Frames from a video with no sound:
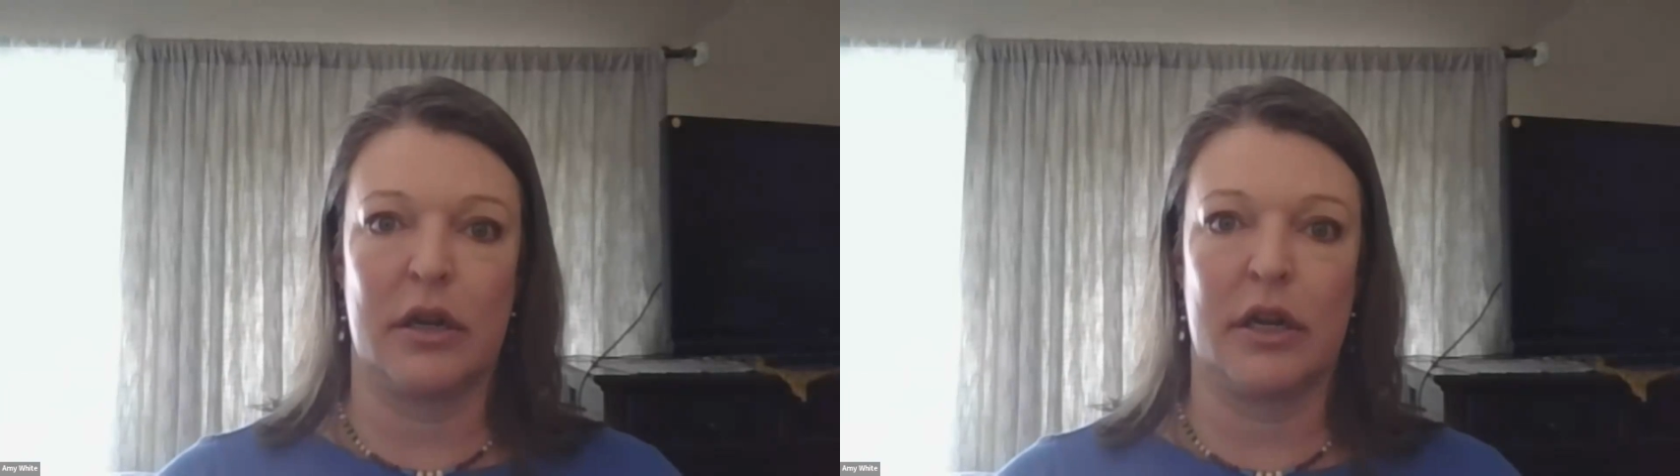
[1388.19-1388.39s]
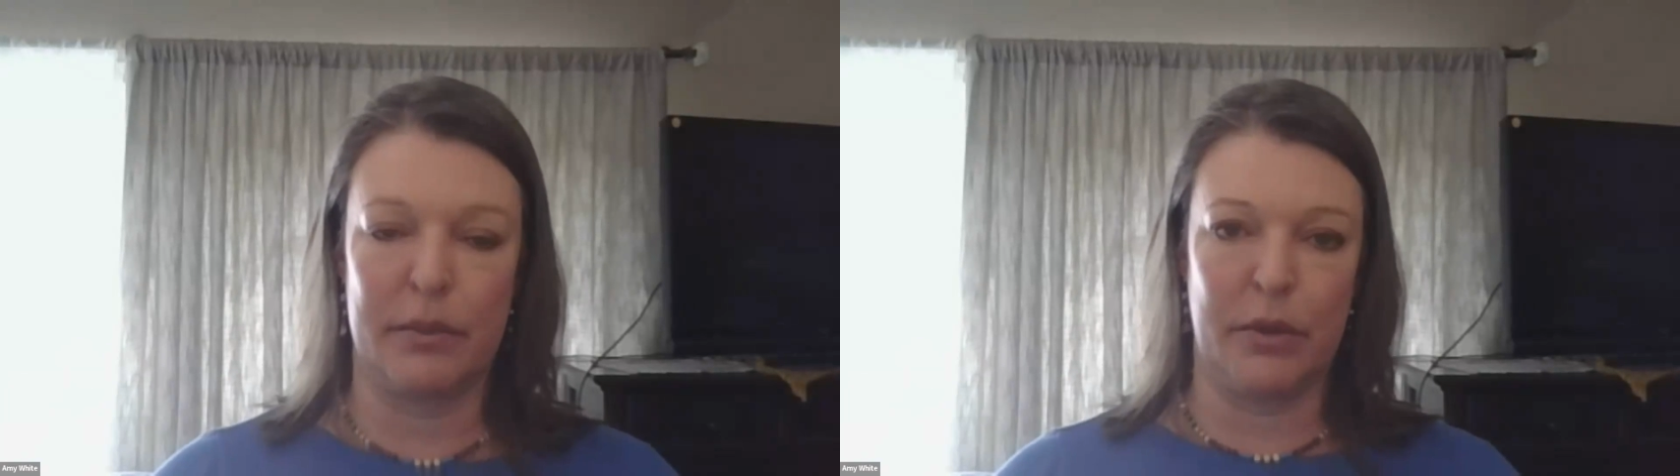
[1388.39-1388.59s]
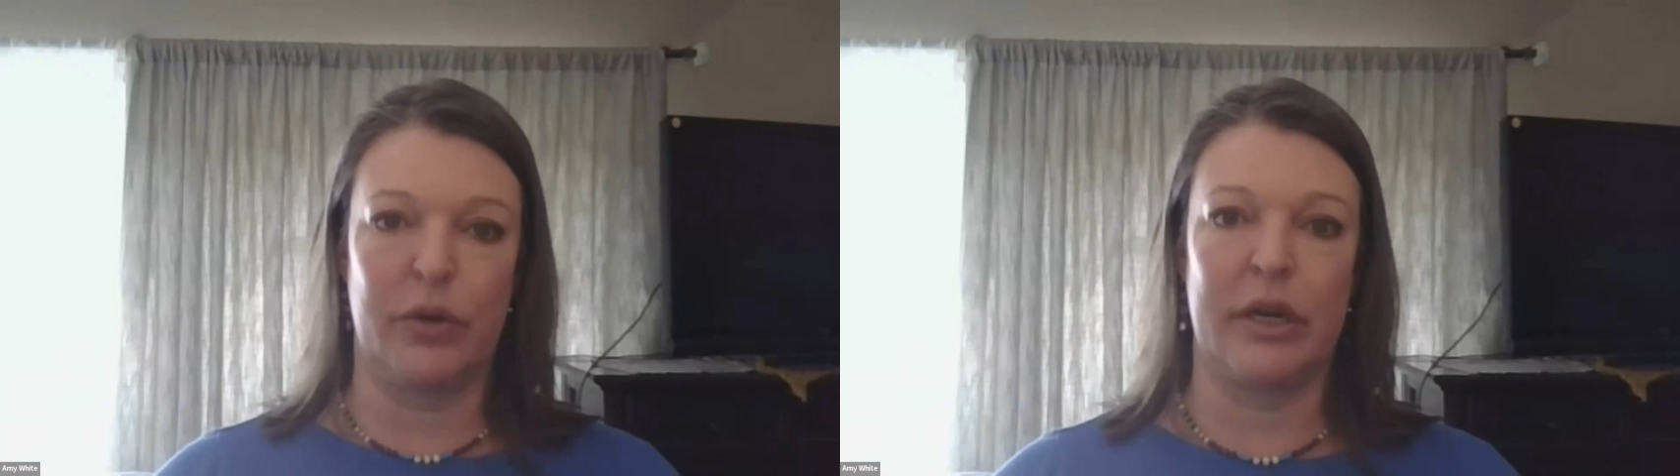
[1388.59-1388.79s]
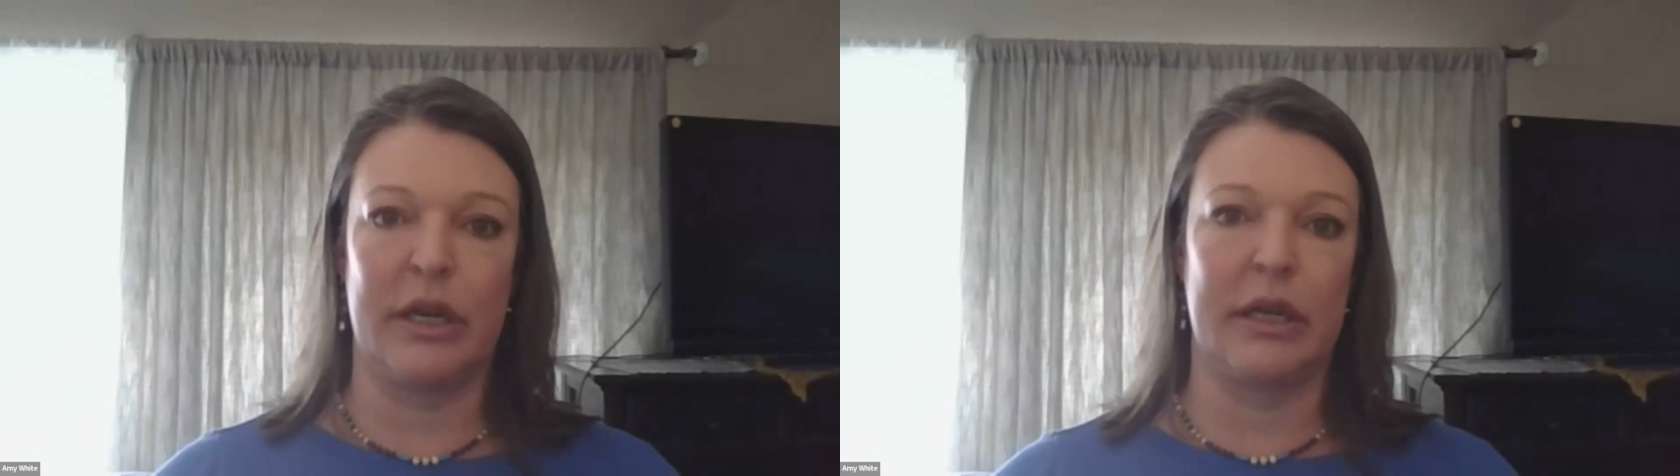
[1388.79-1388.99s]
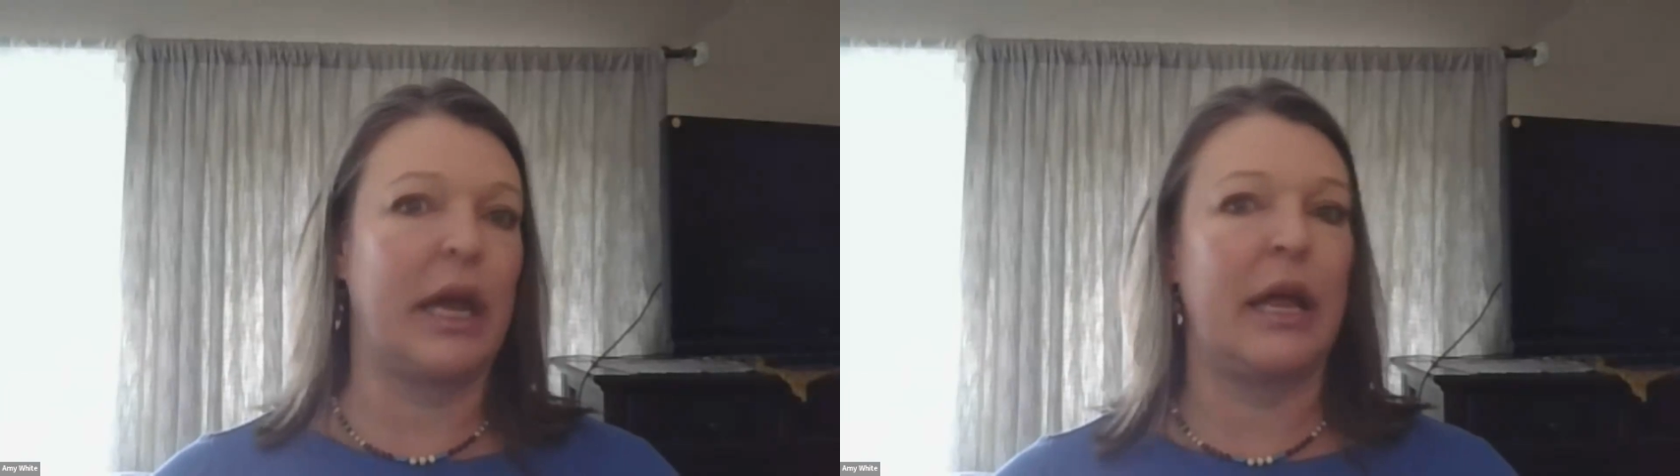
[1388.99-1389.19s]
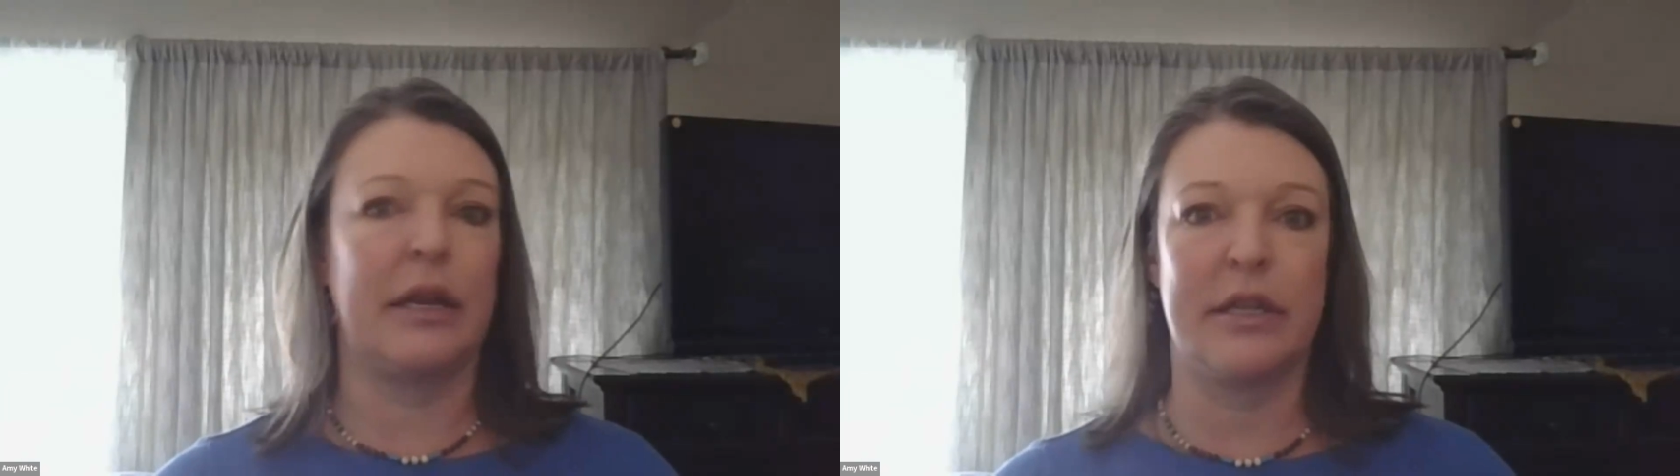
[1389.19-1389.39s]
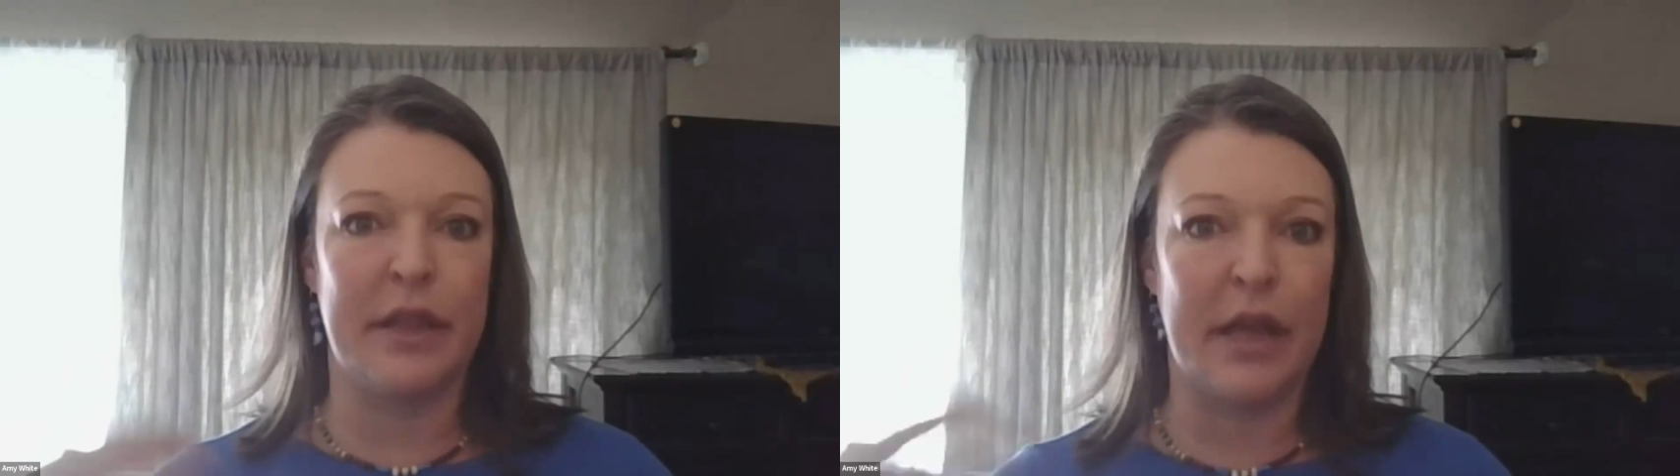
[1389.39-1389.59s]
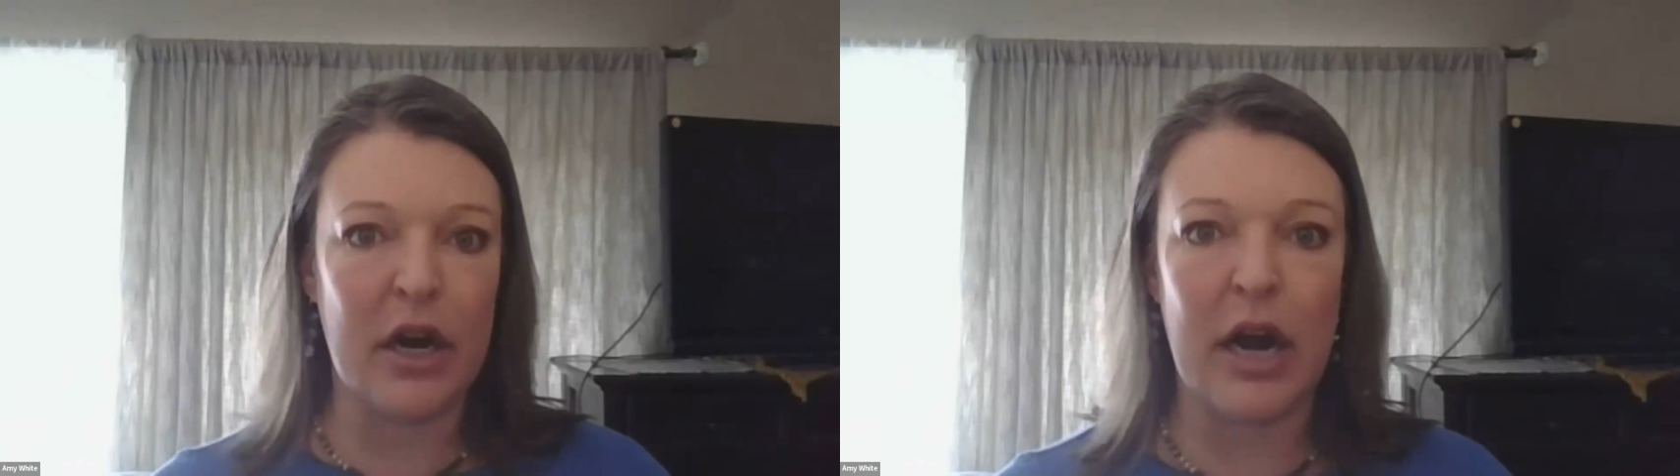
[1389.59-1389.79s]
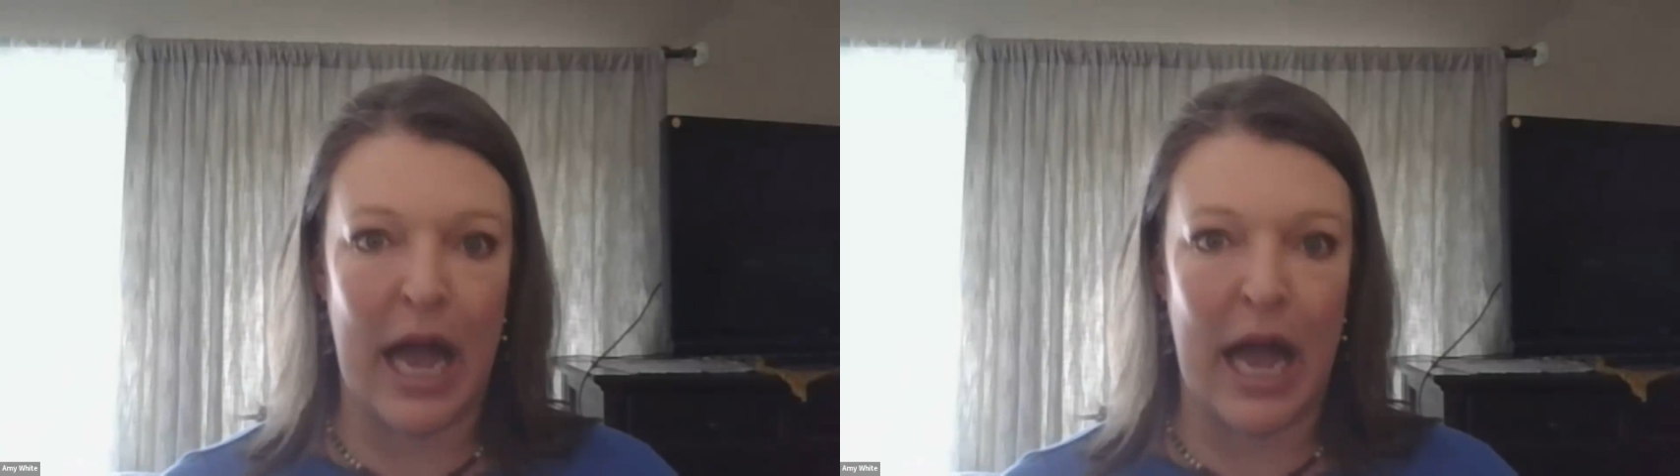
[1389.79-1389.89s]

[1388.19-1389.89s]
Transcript: community and to their